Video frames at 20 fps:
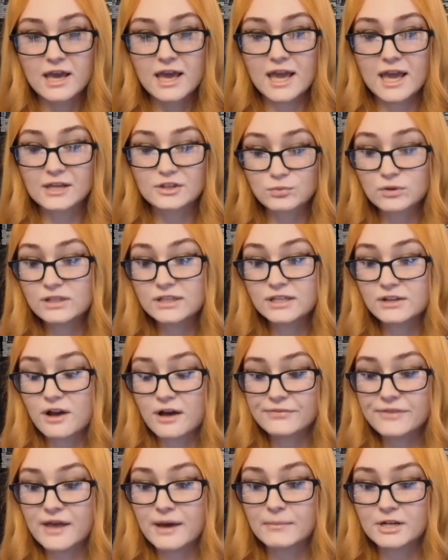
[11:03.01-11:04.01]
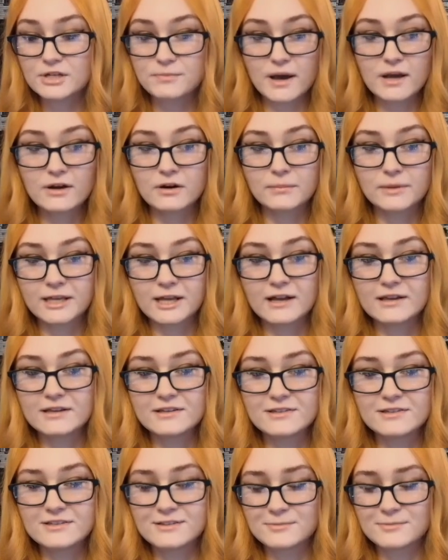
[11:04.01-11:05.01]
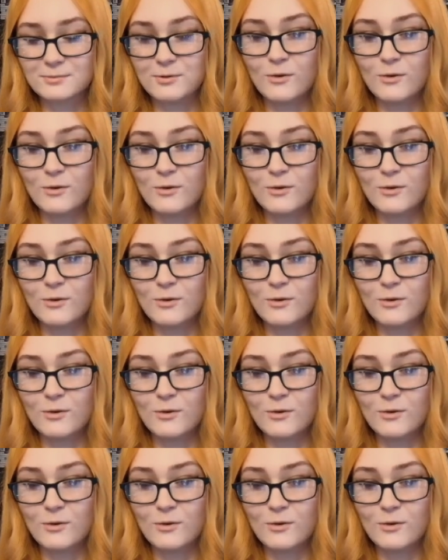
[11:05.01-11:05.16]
it's really not that much better because,